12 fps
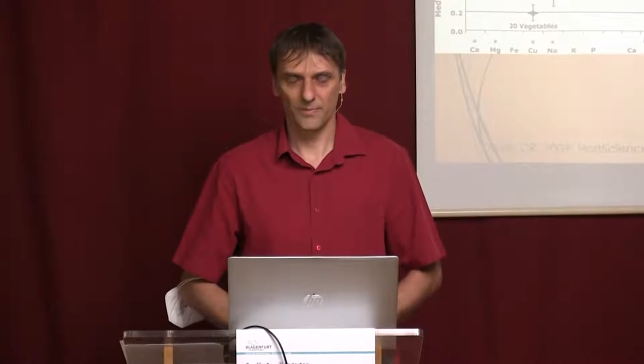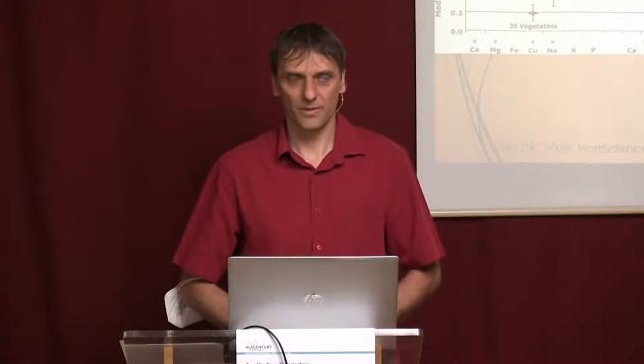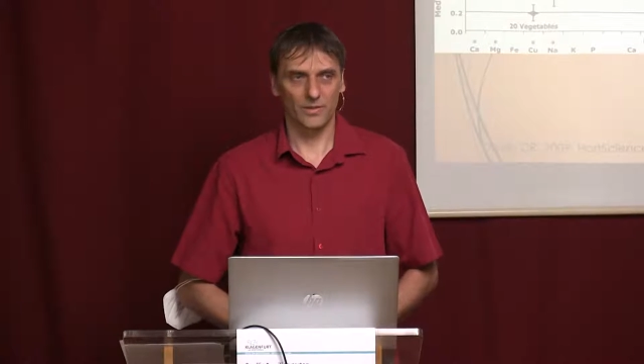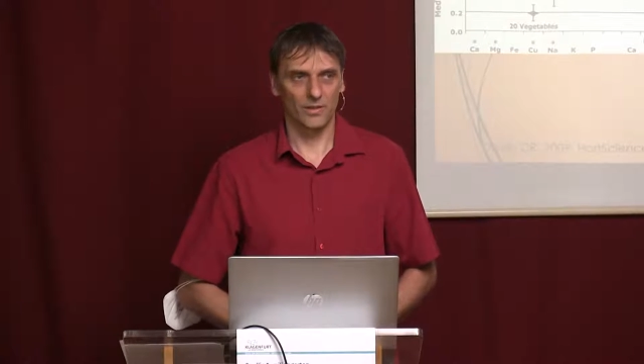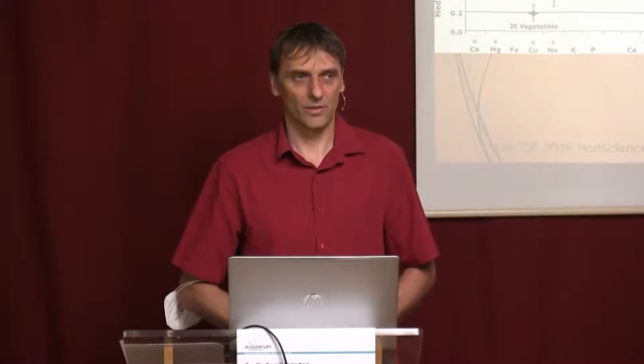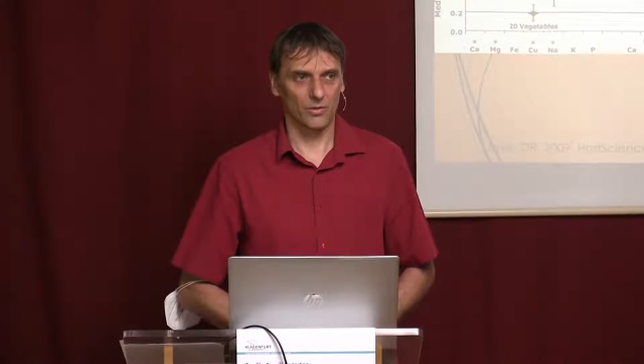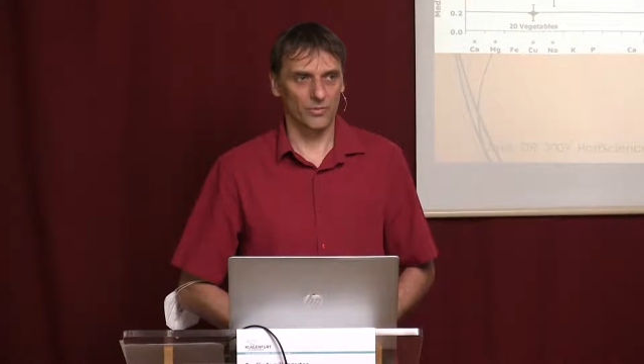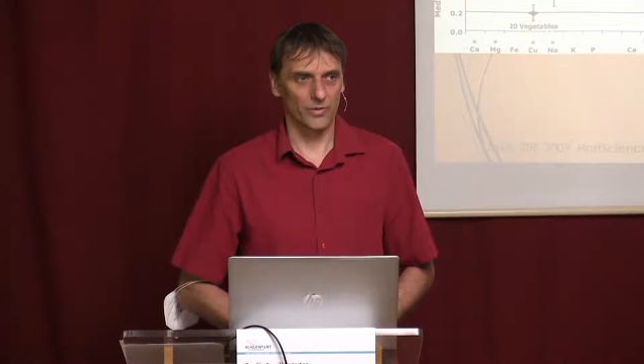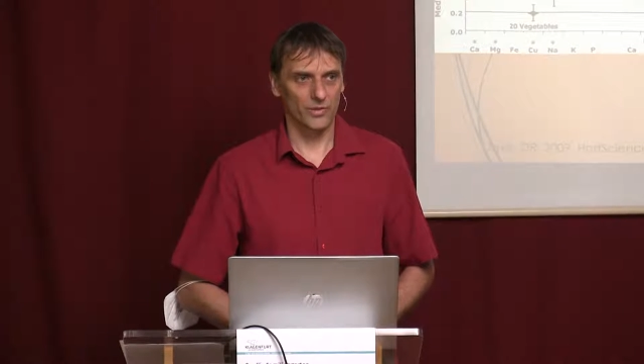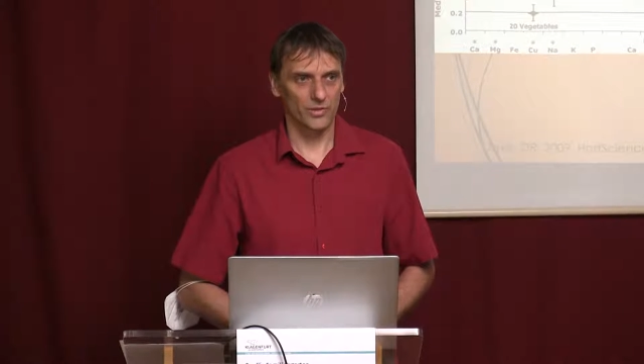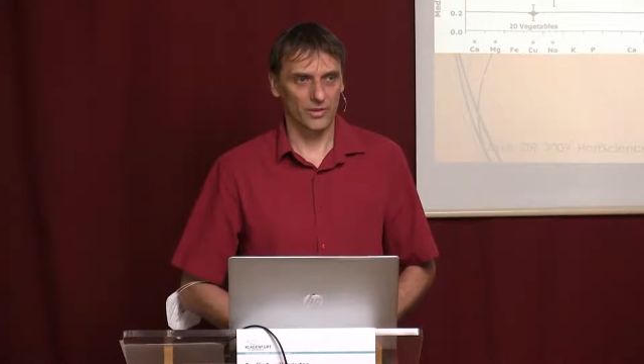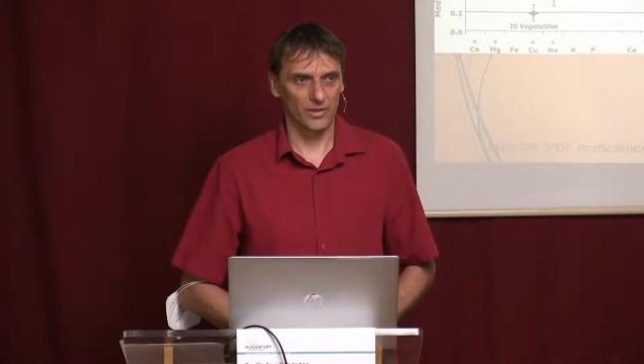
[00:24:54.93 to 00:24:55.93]
that are
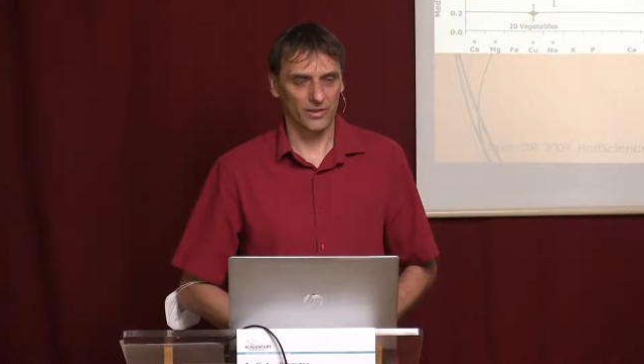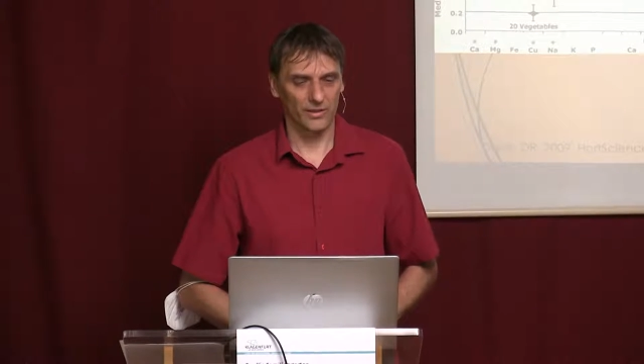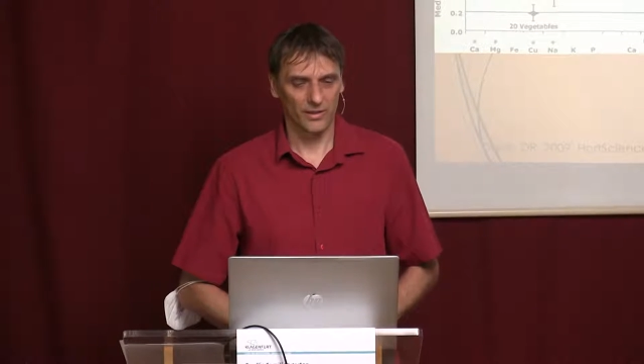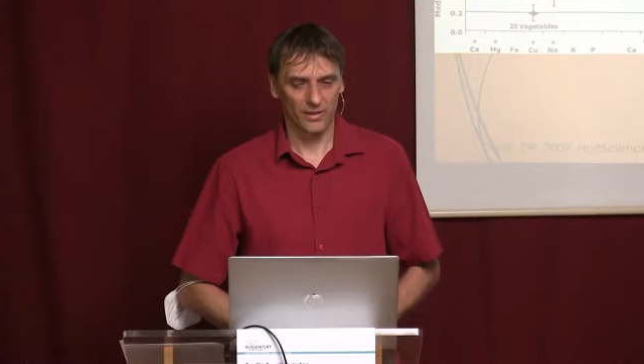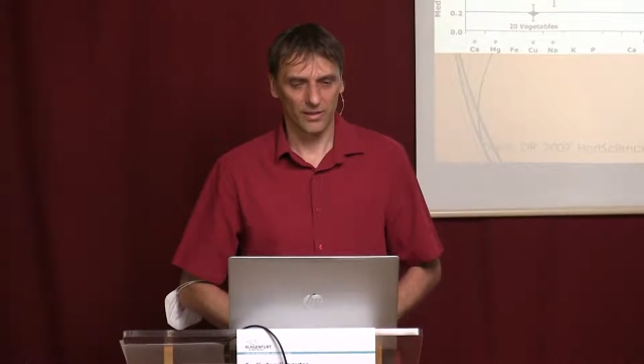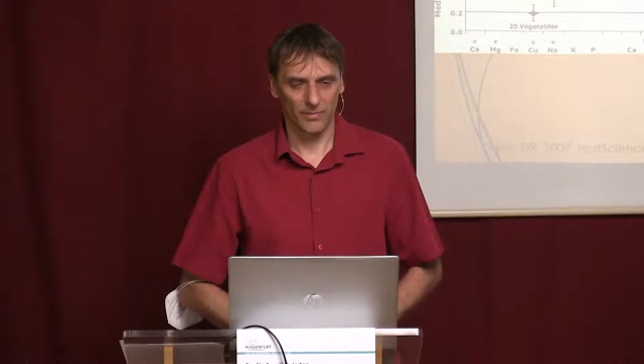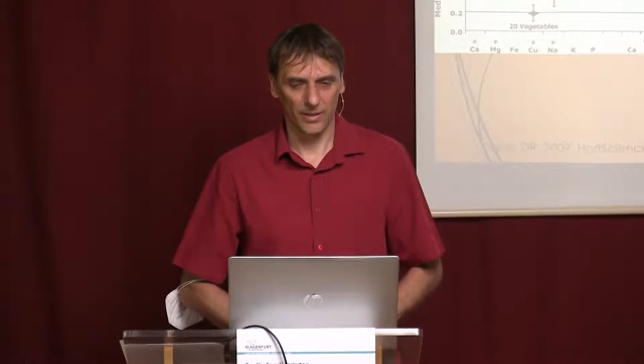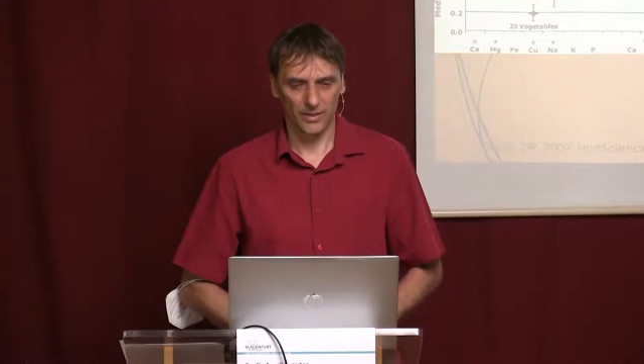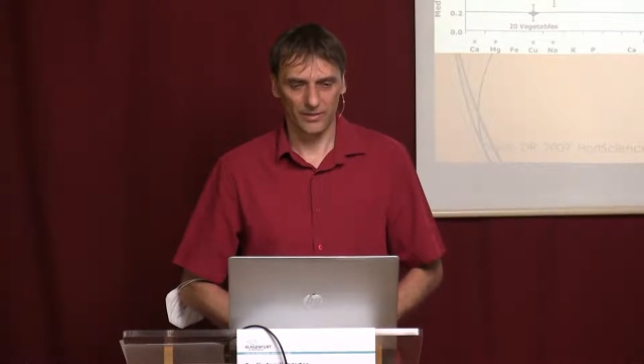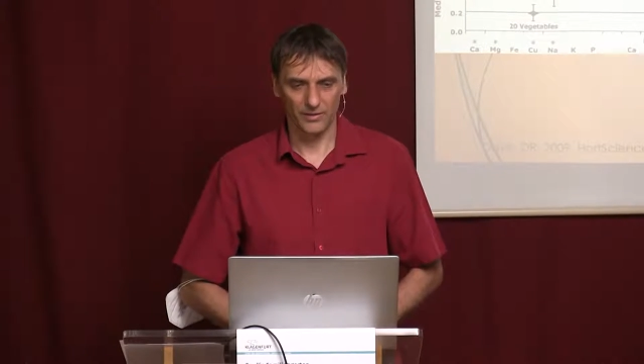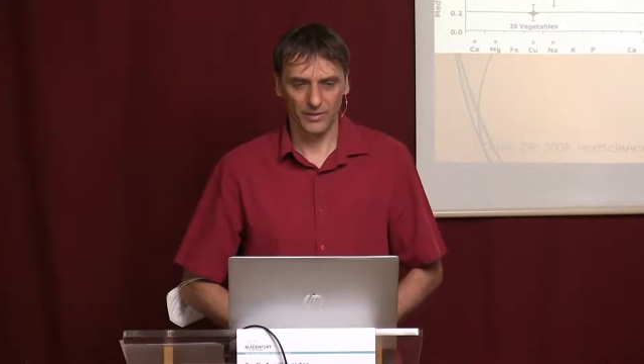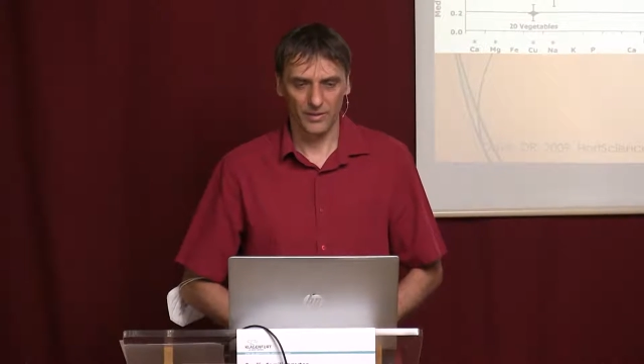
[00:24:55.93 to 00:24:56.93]
conventionally uh, made.